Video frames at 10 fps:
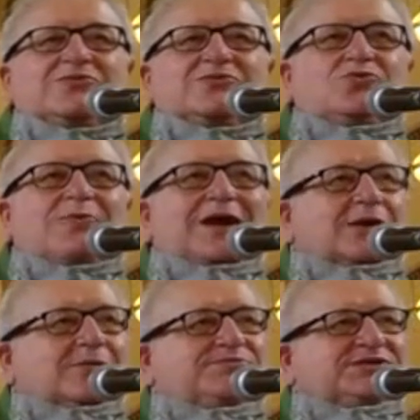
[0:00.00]

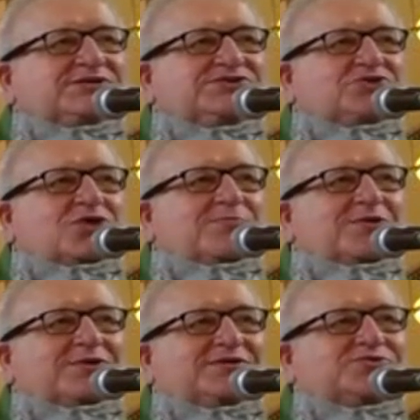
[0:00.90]
rhubarbs and
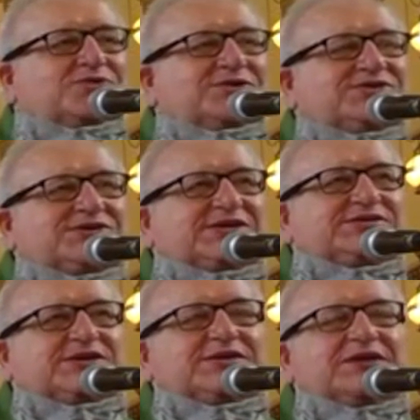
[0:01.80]
strawberries were in
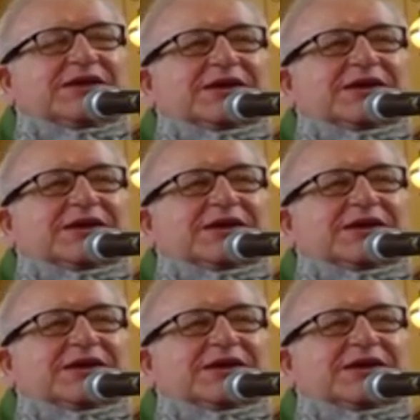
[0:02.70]
season,